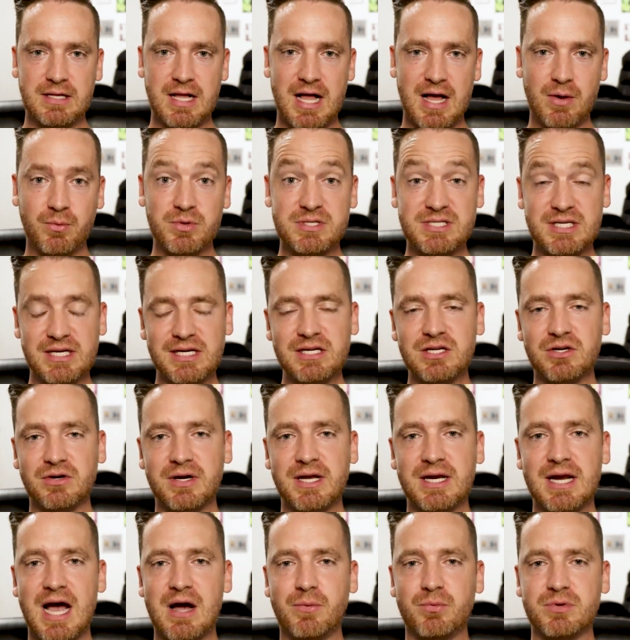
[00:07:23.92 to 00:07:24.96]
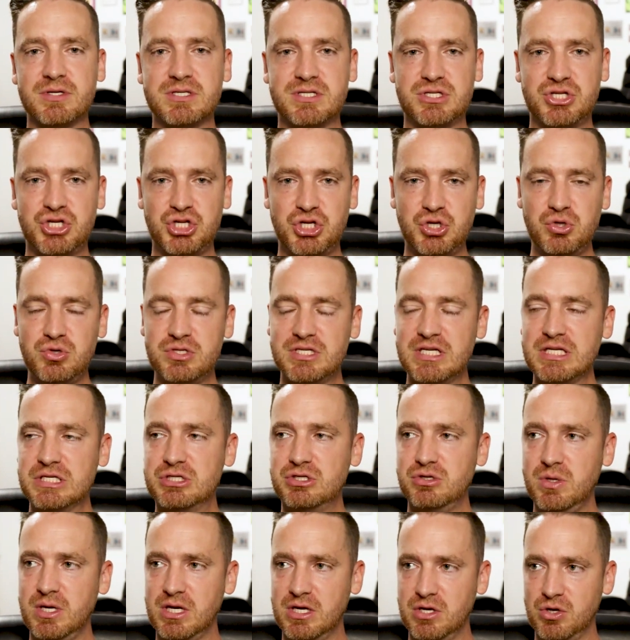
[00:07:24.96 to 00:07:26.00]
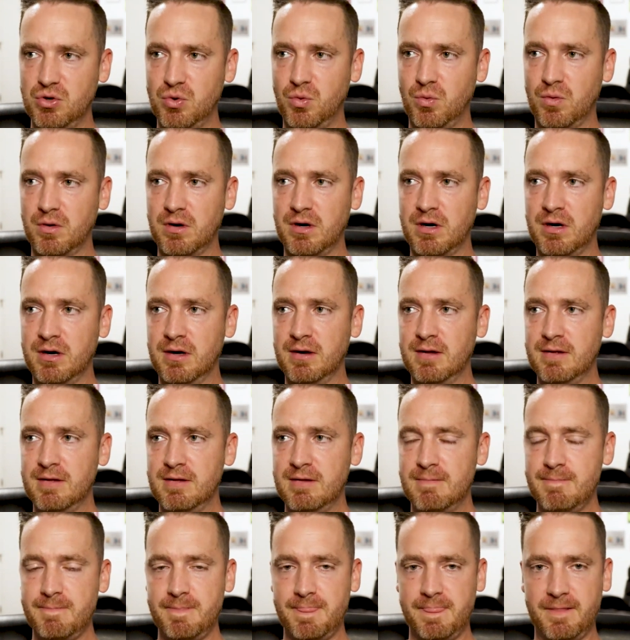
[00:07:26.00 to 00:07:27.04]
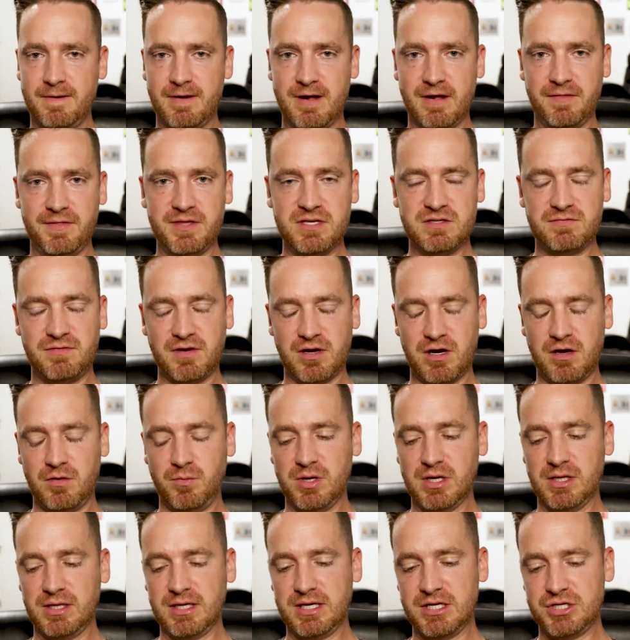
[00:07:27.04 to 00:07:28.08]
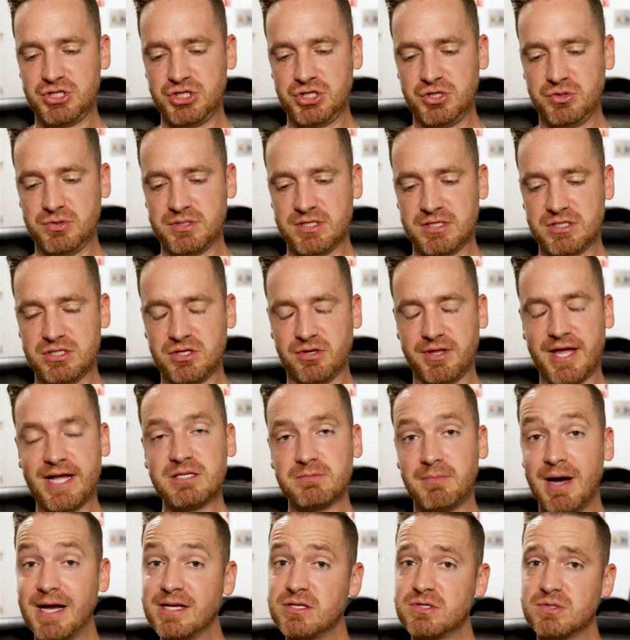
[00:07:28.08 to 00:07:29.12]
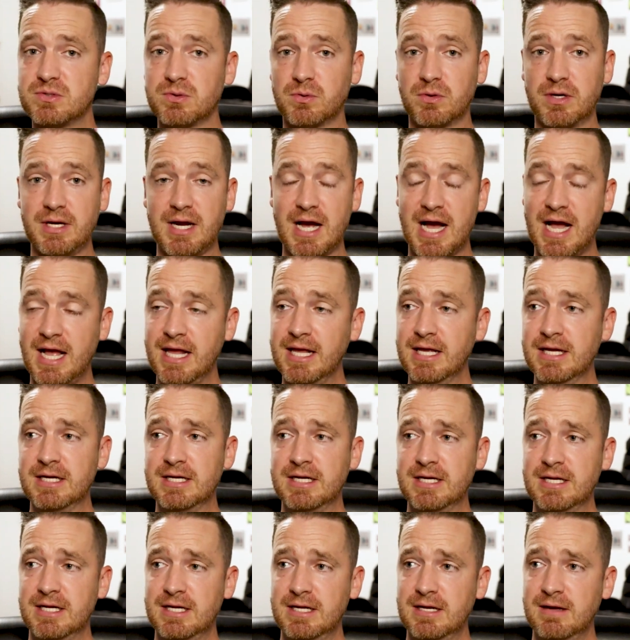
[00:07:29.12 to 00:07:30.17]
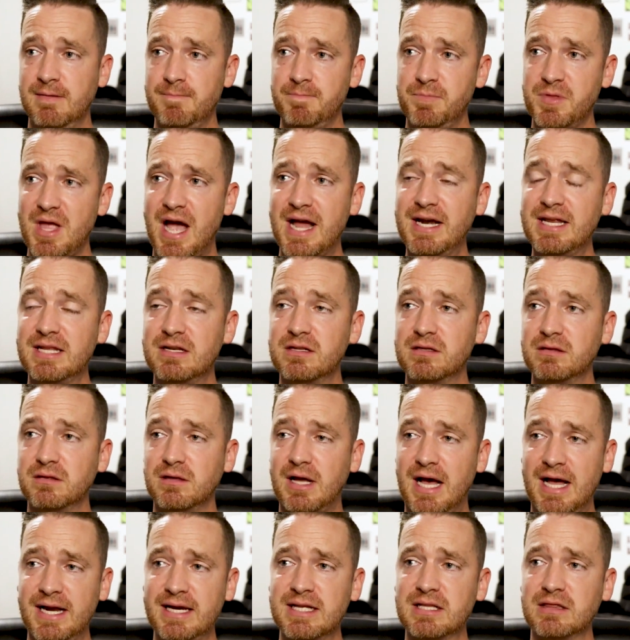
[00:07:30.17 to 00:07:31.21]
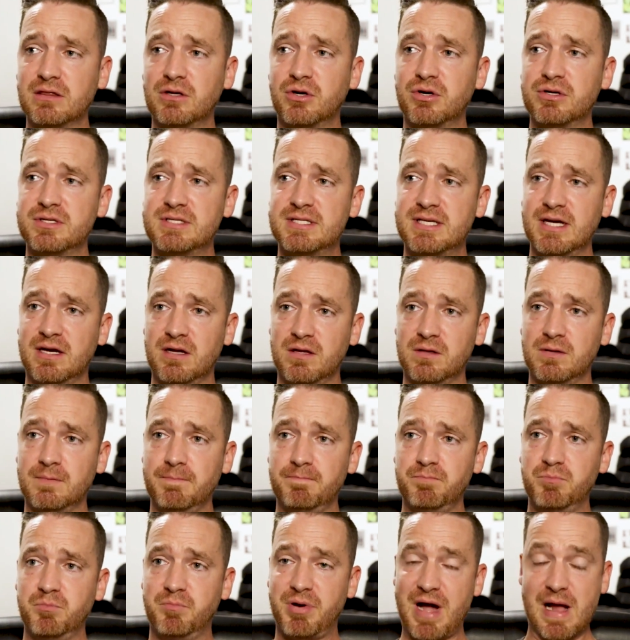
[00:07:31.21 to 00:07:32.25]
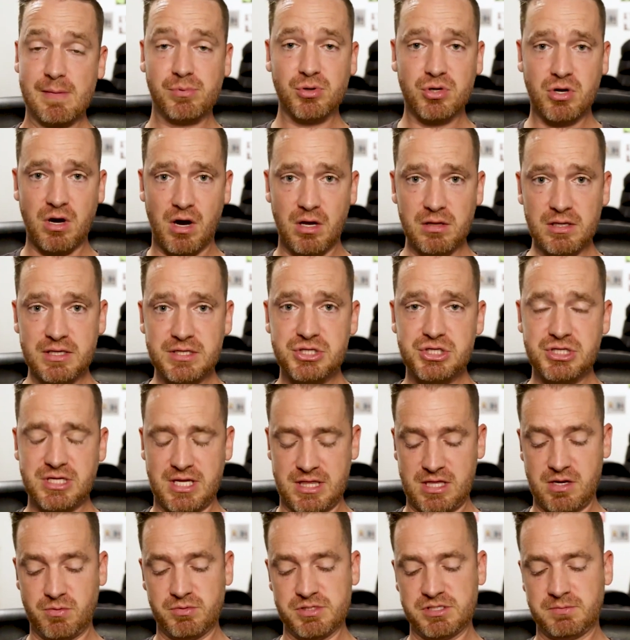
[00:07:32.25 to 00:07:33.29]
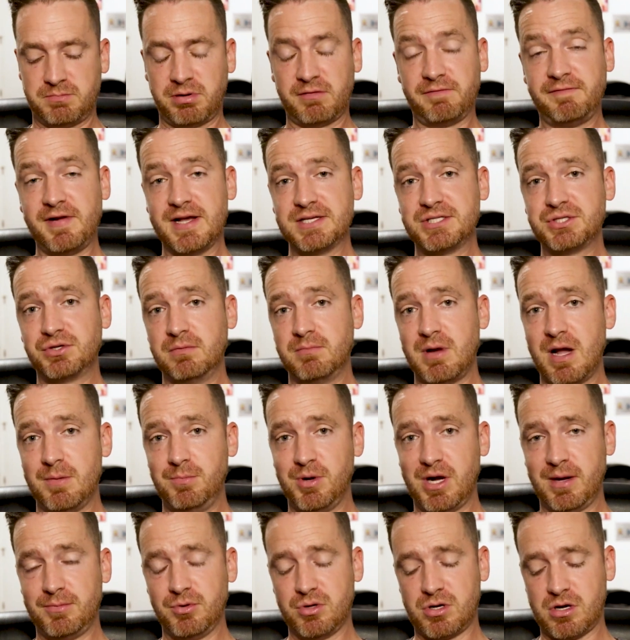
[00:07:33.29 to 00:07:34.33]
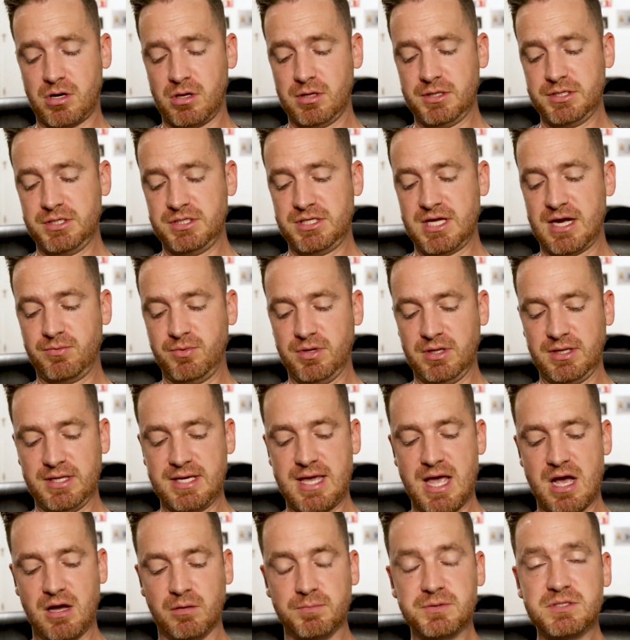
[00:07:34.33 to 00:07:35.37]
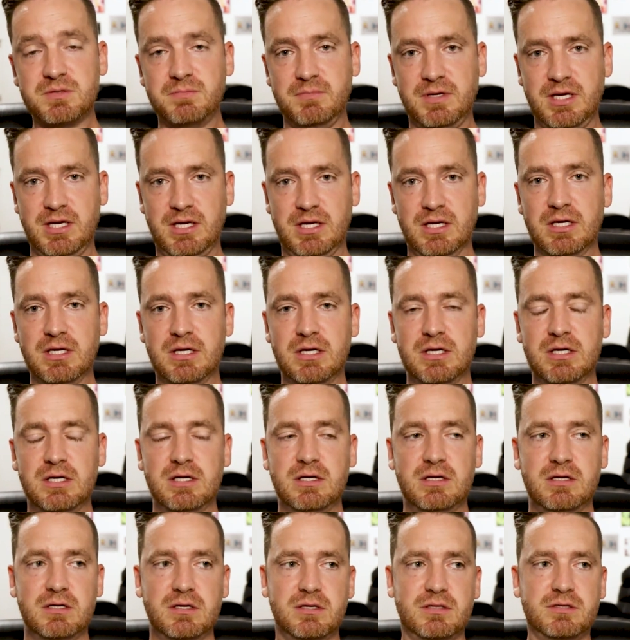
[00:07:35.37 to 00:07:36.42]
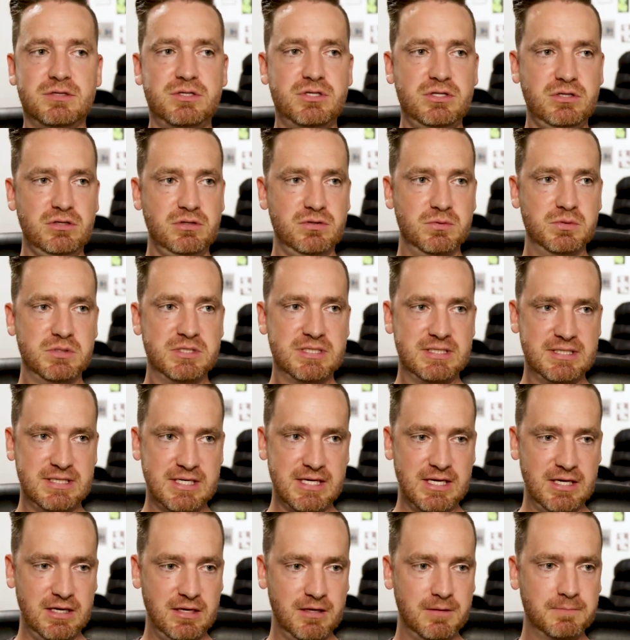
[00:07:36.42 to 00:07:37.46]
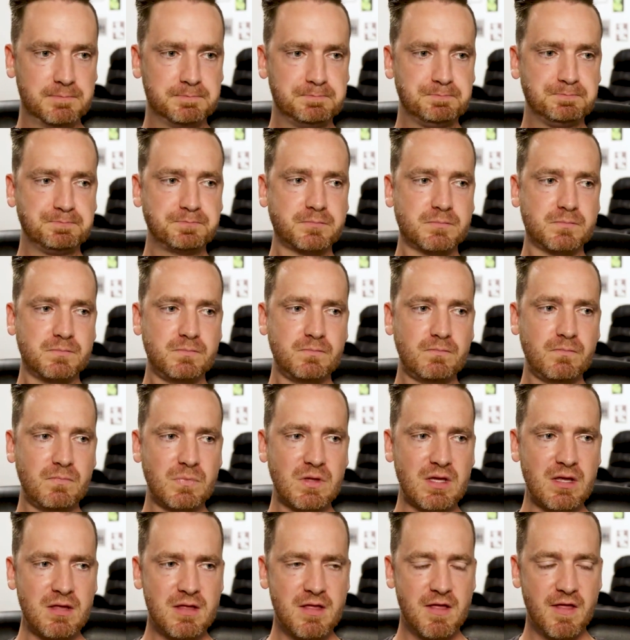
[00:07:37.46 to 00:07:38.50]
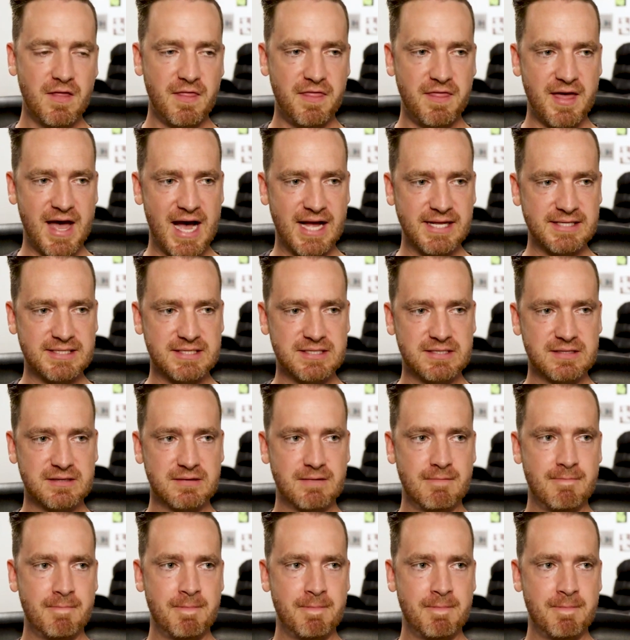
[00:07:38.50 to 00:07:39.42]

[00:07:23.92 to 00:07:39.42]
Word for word: I was ignorant. I was choosing to ignore uh, these very real issues. And so that's my story. I I didn't I didn't learn till Bible college, and there was a professor in my Bible college that really helped me to see that